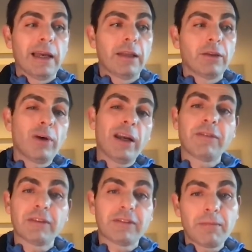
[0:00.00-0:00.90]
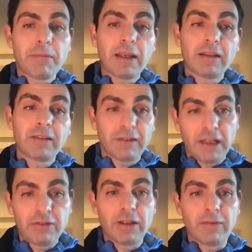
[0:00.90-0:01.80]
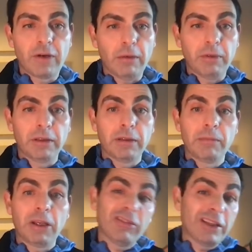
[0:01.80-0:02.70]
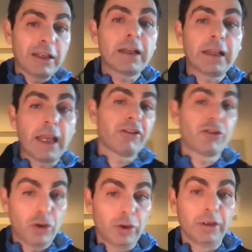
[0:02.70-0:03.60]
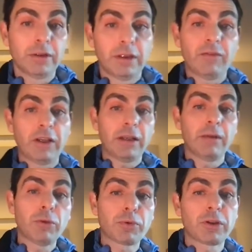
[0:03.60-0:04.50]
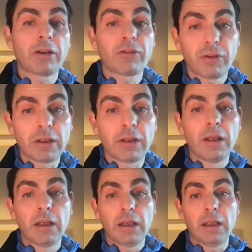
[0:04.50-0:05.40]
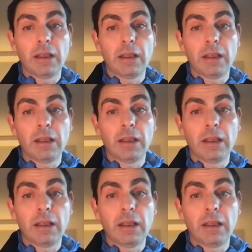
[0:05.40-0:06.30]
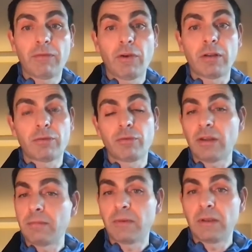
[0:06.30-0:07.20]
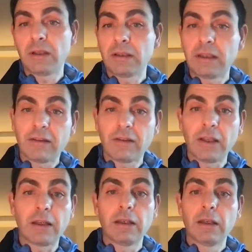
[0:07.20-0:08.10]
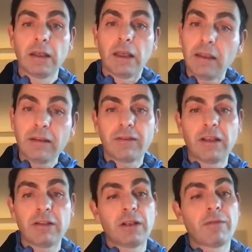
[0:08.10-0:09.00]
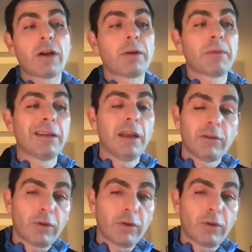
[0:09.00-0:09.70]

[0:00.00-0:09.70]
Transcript: Do I have the same thing in the staging environment? Because technically I should. If you came to production, you should have gone through some testing in the staging environment.